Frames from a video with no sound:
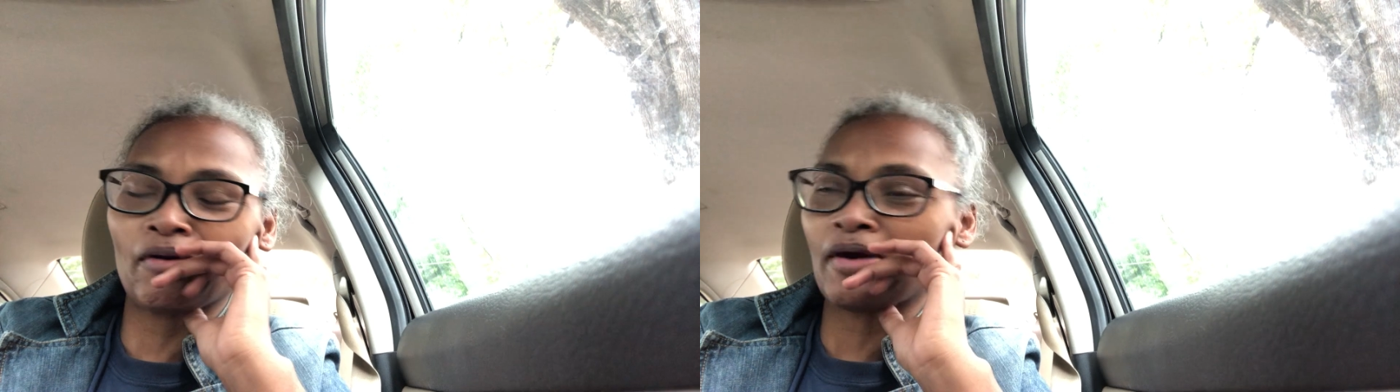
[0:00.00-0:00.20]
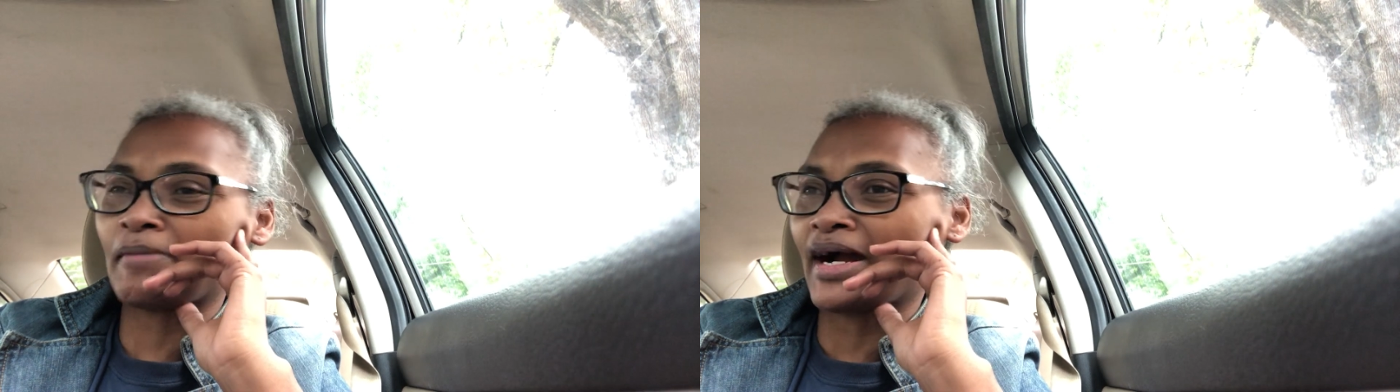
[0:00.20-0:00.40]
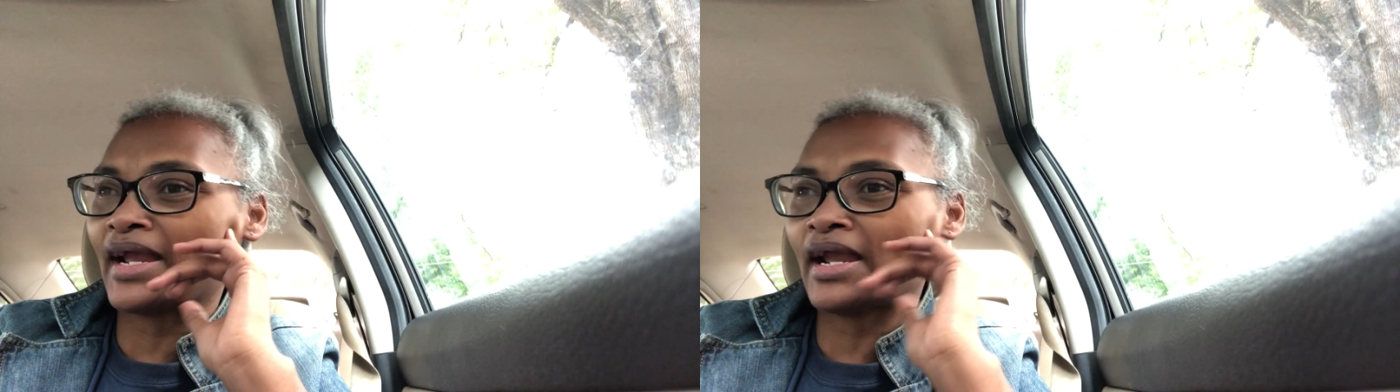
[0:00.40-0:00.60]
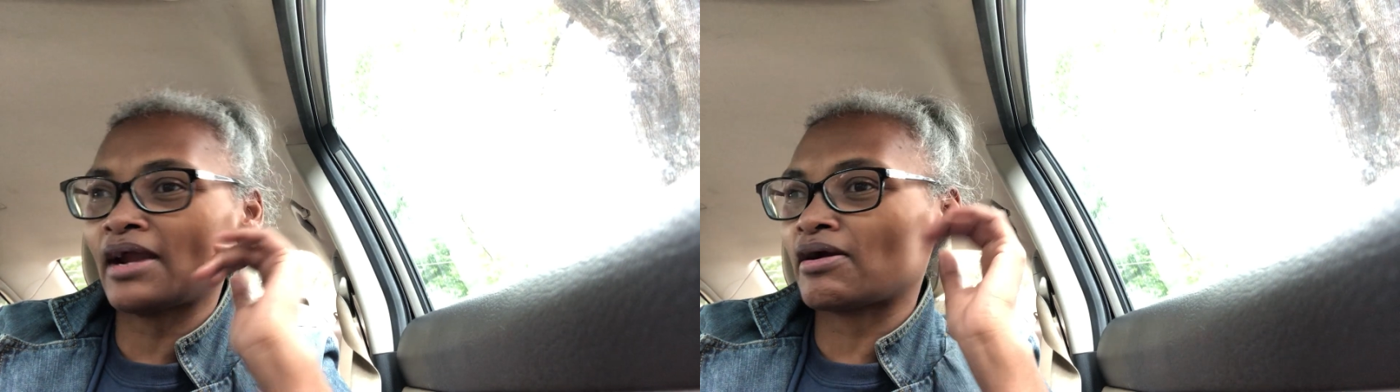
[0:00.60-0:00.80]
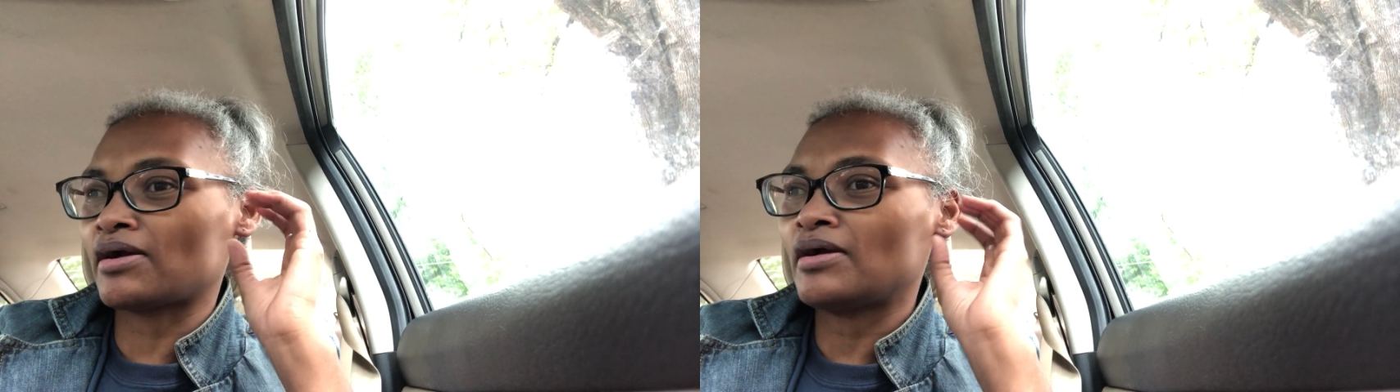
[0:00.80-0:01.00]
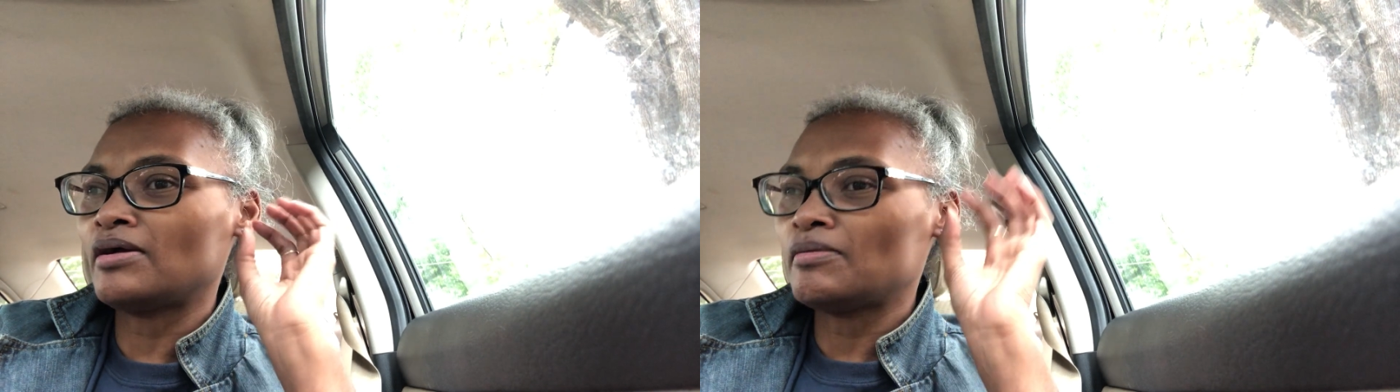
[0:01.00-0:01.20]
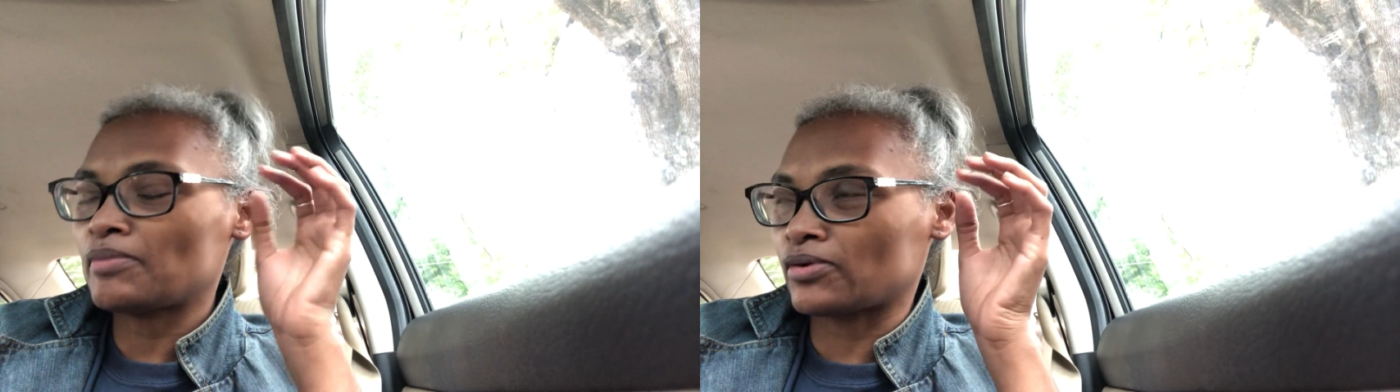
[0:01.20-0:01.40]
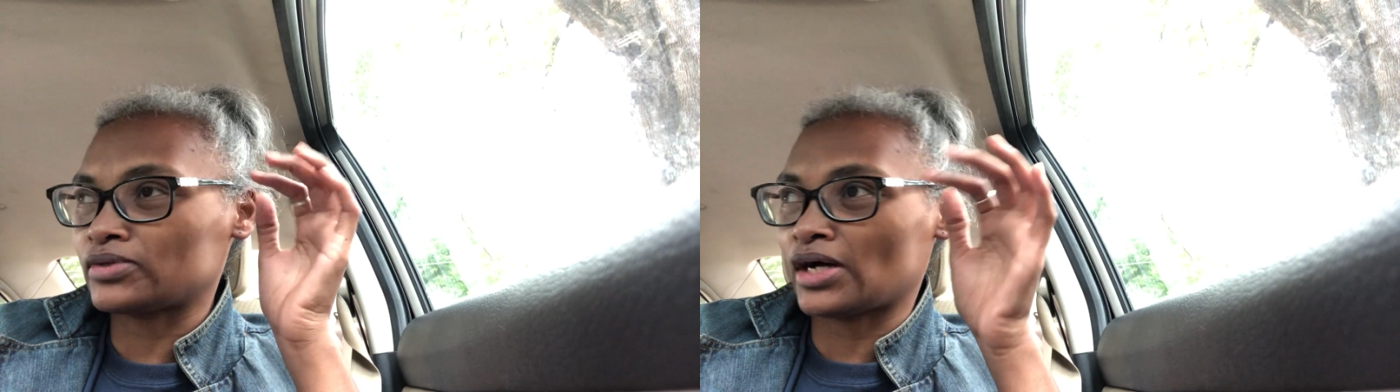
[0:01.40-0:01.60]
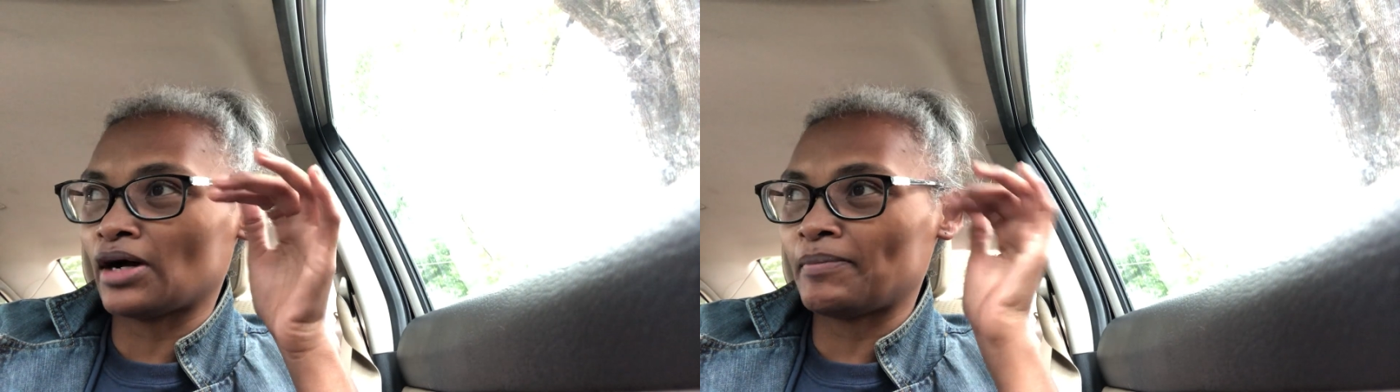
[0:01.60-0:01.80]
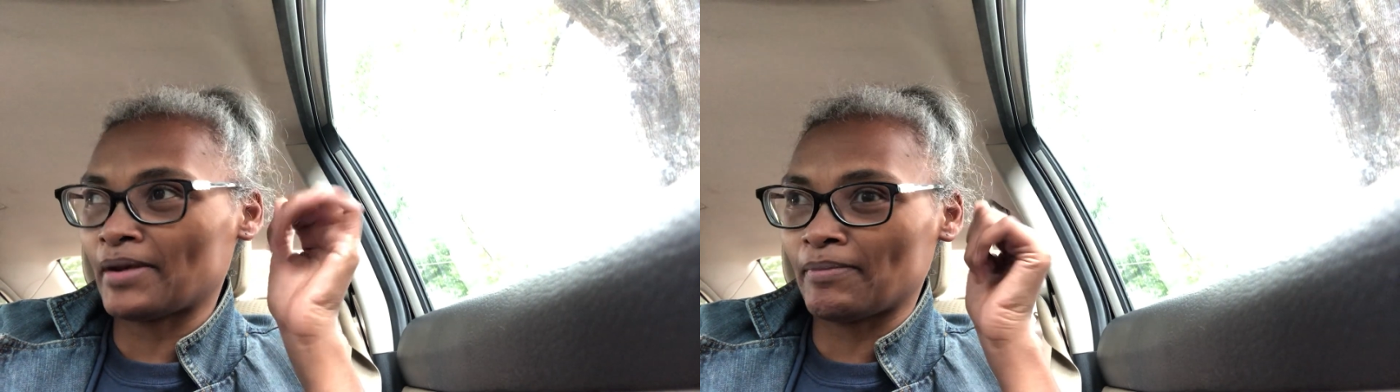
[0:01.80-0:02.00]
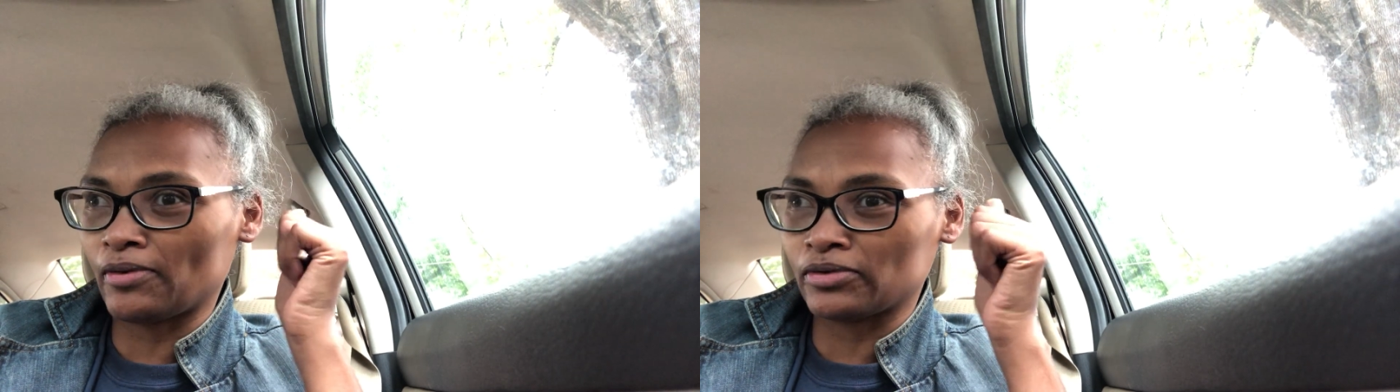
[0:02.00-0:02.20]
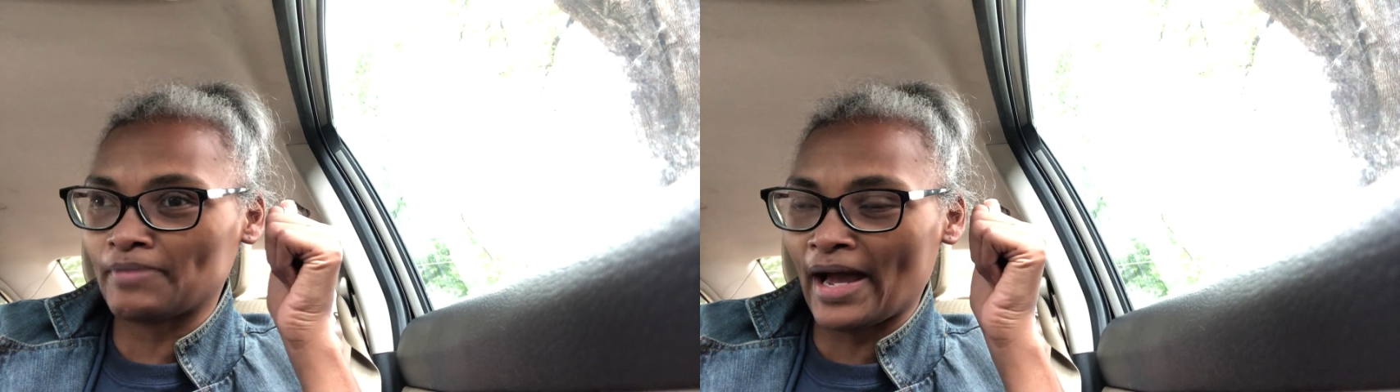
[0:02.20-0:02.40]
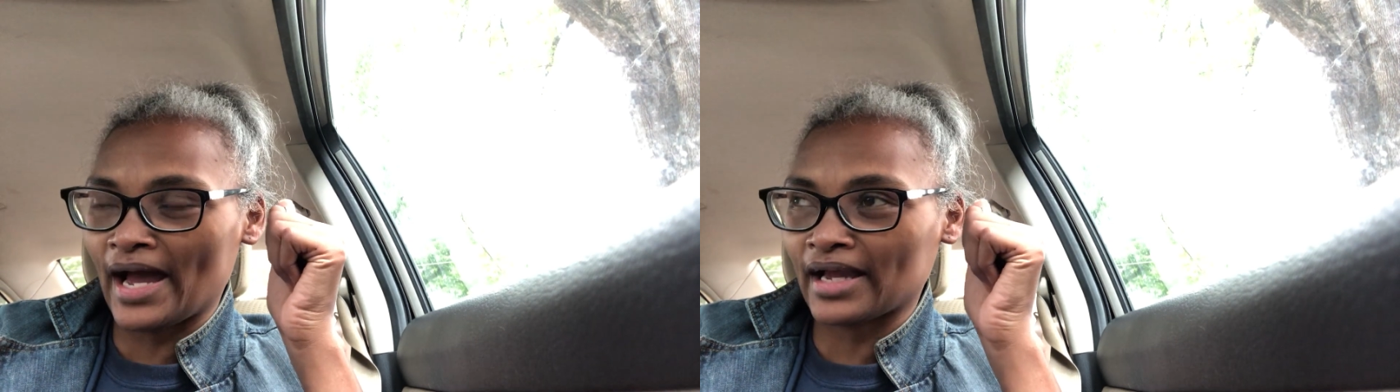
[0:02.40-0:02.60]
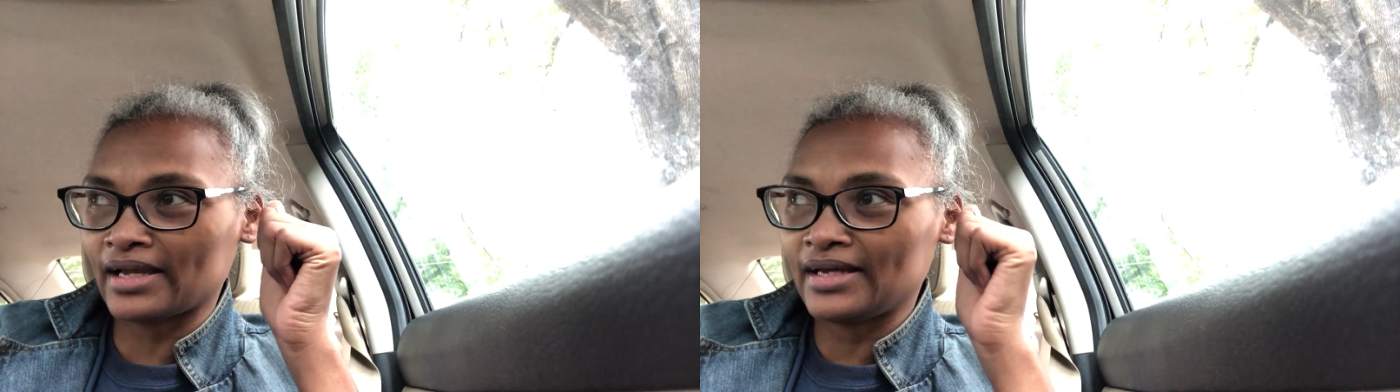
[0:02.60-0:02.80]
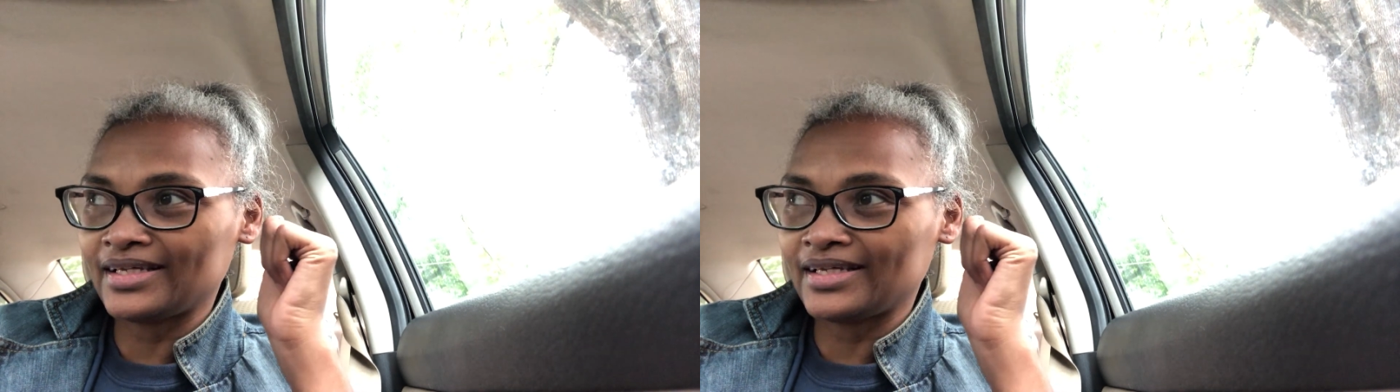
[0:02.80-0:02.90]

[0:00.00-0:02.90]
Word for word: wear my hair pulled up and pulled back